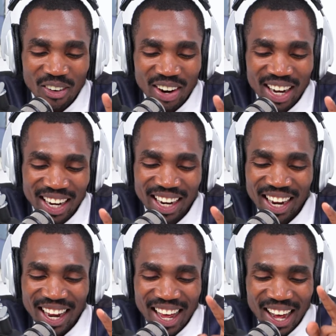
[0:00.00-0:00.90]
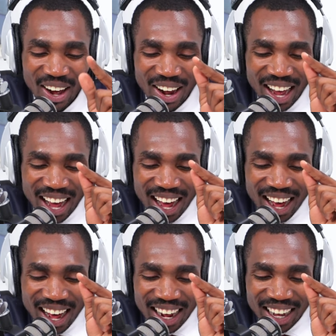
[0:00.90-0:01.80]

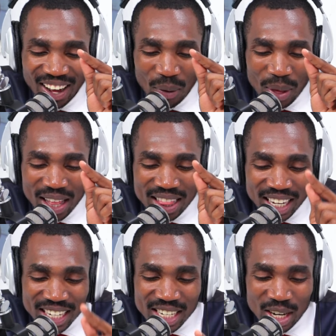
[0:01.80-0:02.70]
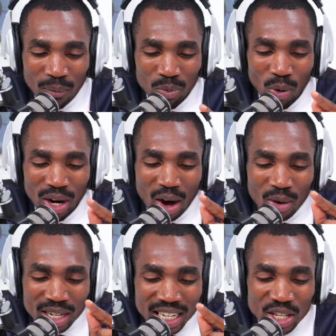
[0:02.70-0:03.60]

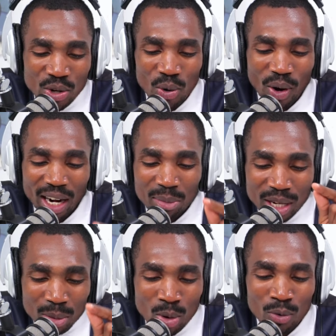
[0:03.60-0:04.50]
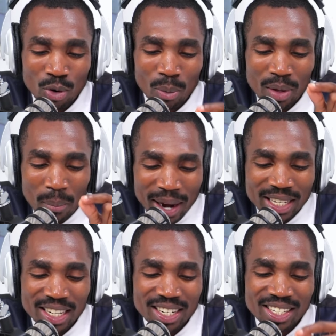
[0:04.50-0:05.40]
Ndindi Nyoro can be removed from the
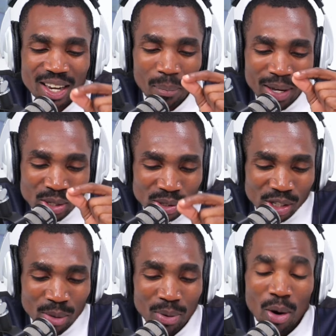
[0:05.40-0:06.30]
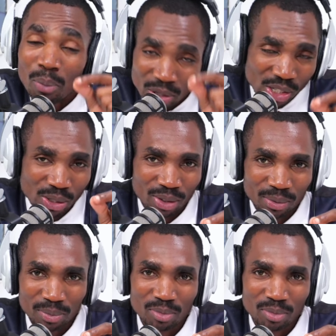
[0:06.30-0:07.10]
budget chairpersonship position.